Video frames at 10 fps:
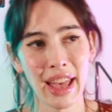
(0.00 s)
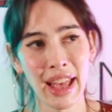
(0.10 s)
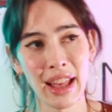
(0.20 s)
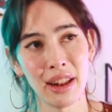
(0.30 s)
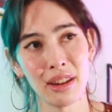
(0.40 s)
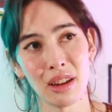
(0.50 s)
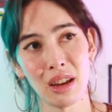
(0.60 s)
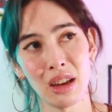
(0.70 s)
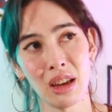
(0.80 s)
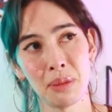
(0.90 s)
And
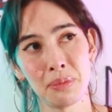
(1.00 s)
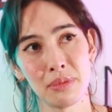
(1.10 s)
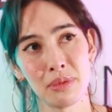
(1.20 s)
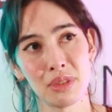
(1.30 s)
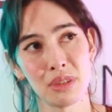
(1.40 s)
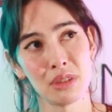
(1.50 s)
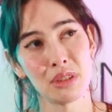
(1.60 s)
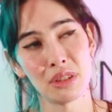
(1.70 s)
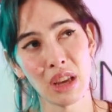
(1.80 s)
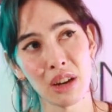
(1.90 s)
um,
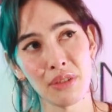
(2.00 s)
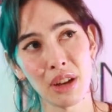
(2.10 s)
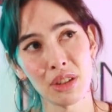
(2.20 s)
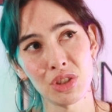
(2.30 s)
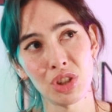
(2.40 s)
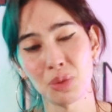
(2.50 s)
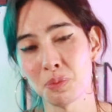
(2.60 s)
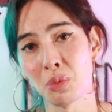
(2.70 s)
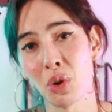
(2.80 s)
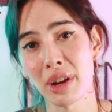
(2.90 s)
second of all, it's just
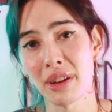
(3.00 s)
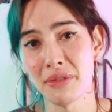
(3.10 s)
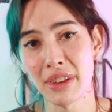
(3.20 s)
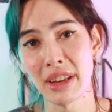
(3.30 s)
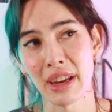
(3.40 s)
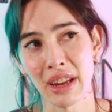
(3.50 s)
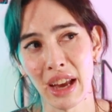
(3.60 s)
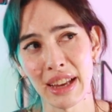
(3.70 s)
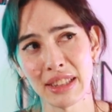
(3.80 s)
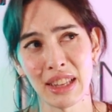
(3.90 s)
more convenient.
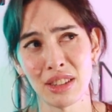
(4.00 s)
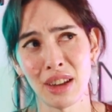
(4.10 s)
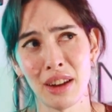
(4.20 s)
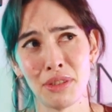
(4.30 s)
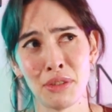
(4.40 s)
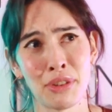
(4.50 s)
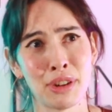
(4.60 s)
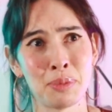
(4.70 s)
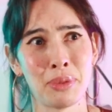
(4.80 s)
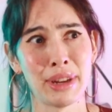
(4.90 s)
I guess that's kind of the
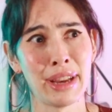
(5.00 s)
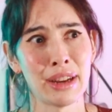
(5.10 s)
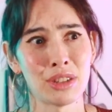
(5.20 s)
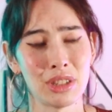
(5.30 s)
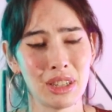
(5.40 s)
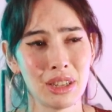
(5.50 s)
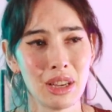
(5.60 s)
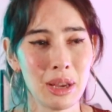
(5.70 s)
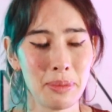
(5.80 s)
first point, actually.